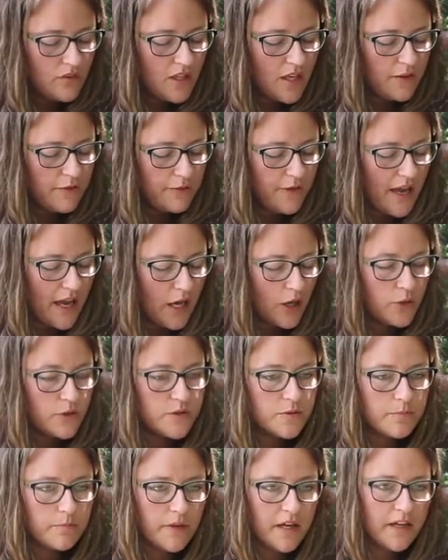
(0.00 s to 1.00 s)
I
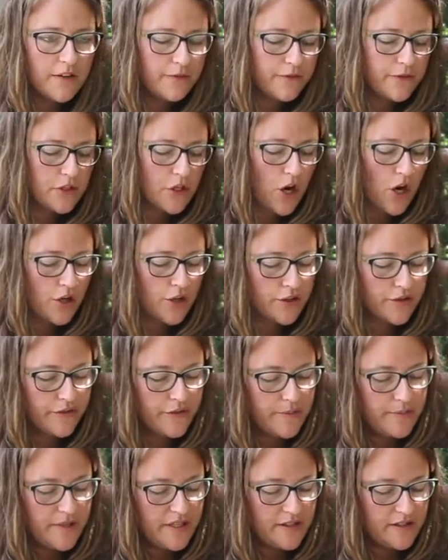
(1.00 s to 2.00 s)
found my
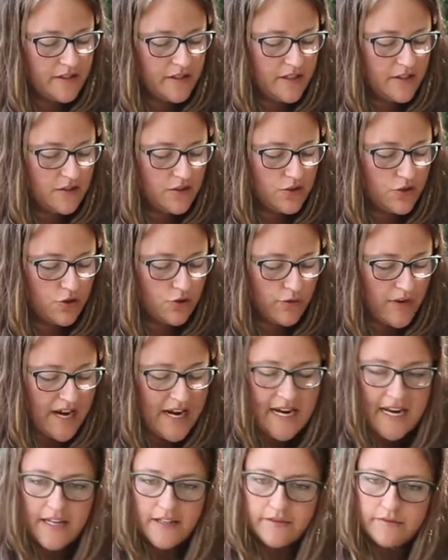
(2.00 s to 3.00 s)
photography business
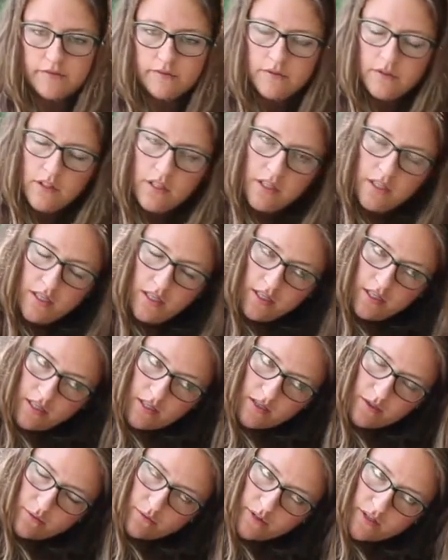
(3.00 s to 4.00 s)
draining.
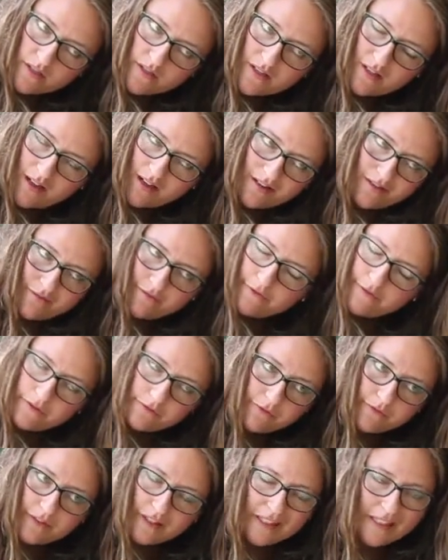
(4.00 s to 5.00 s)
It was
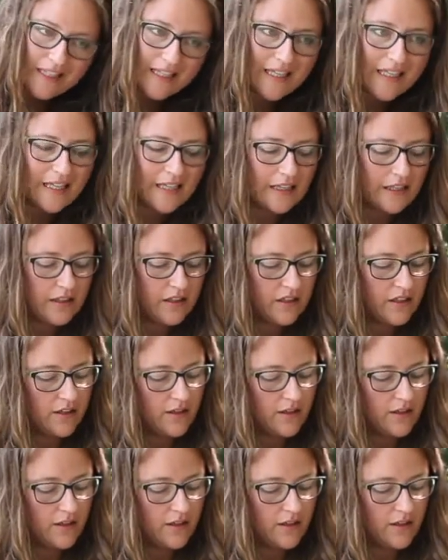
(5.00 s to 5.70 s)
unfulfilling.